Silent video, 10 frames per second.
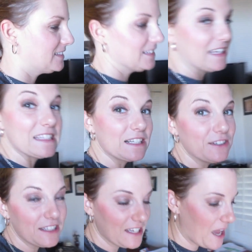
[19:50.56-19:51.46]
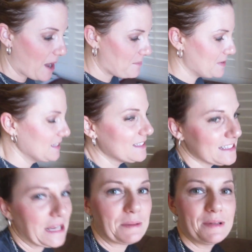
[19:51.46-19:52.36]
the least little thing happens
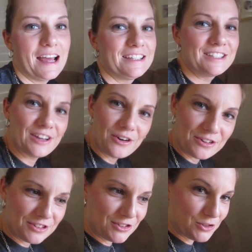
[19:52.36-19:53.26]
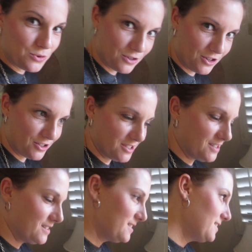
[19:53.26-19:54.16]
and Ammon has to go to the school
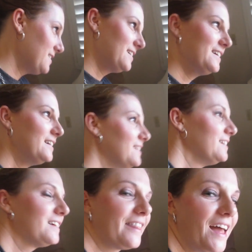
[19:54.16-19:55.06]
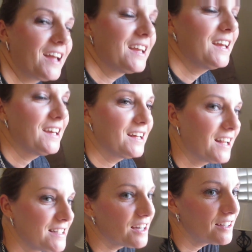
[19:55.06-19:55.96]
nurse. That kid,
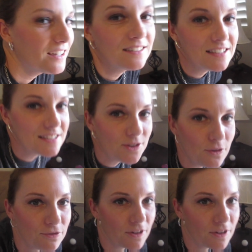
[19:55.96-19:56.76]
I tell you, he's so